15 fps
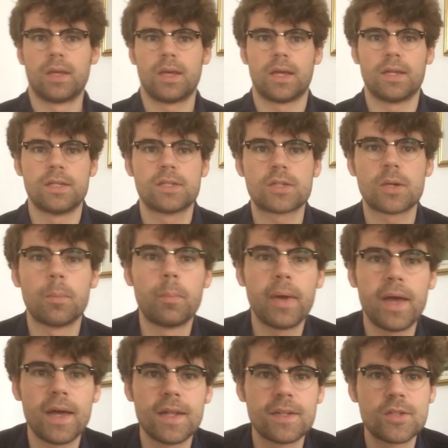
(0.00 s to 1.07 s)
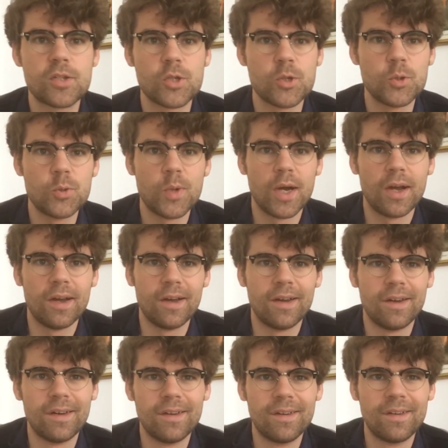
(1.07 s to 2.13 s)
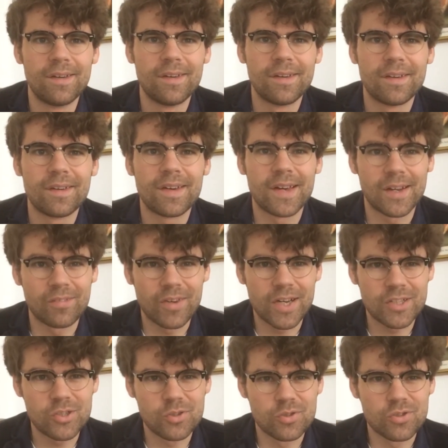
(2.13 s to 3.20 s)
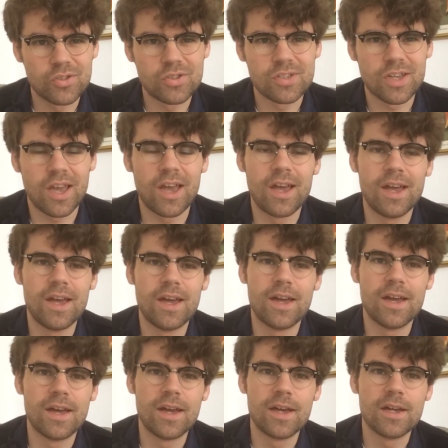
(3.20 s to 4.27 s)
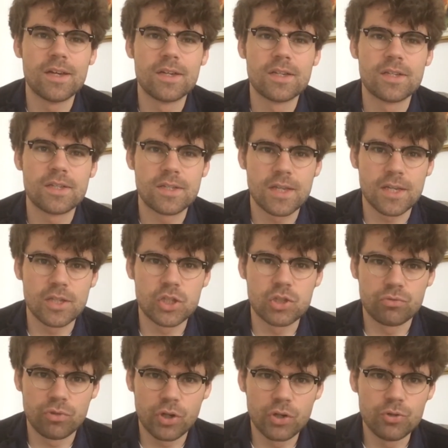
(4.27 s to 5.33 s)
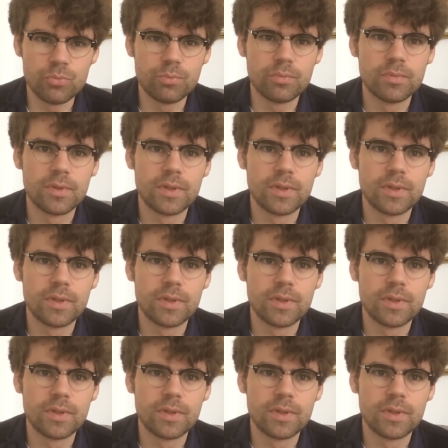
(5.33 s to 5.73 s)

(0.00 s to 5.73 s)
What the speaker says: and he's compared to Caravaggio's Saint Jerome.